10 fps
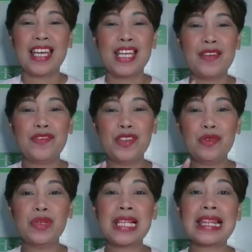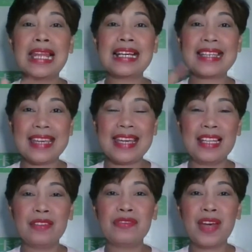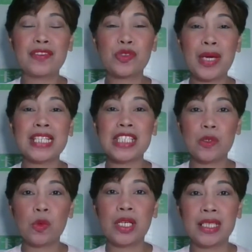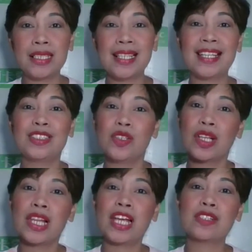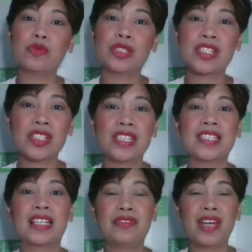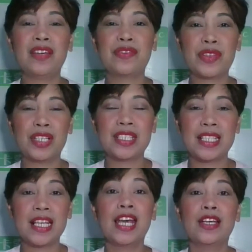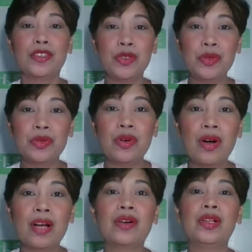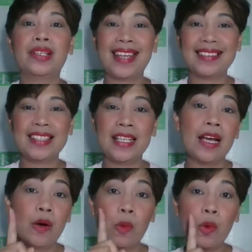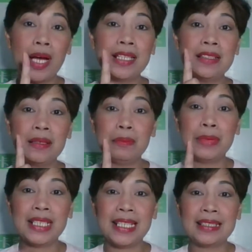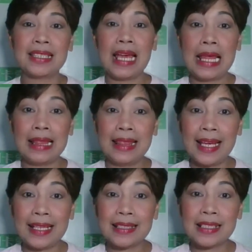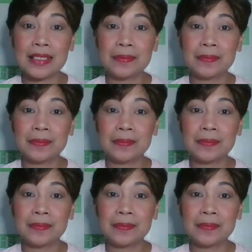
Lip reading: If you will clock in 5:21 and your class will start at 5:30, you are already 1 minute late.